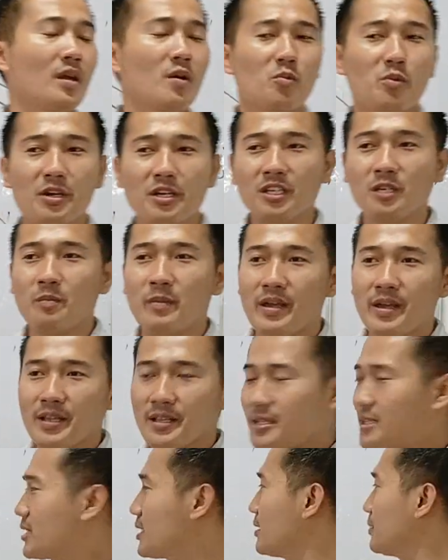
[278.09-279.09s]
Which
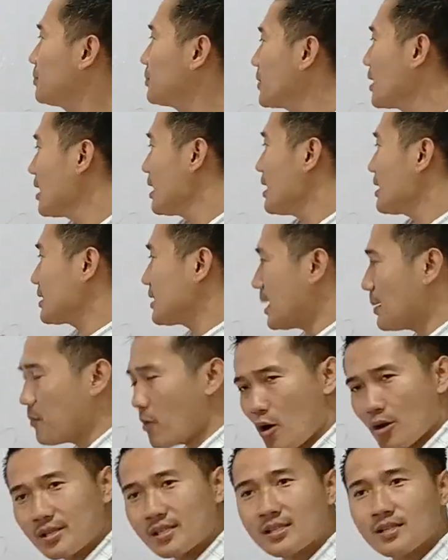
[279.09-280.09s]
means,
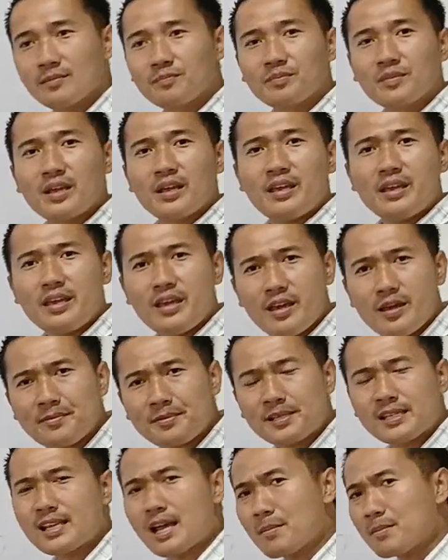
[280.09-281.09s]
suppose
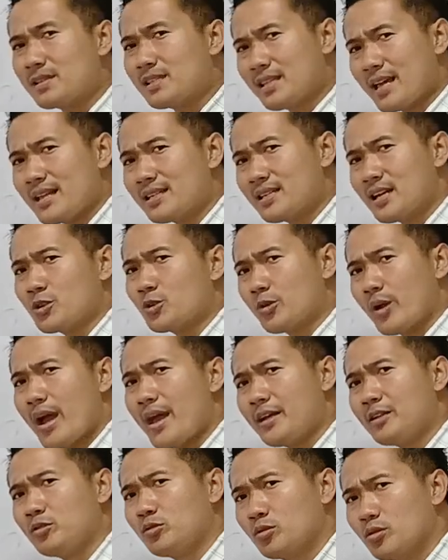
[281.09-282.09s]
if some states are
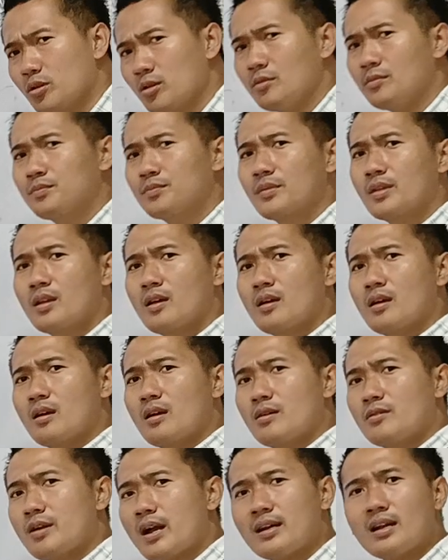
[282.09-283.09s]
trying to
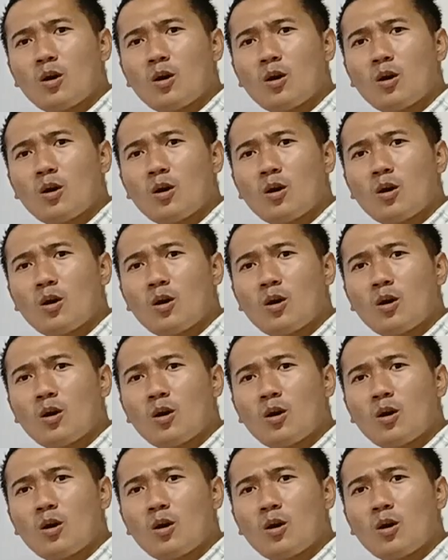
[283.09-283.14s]
run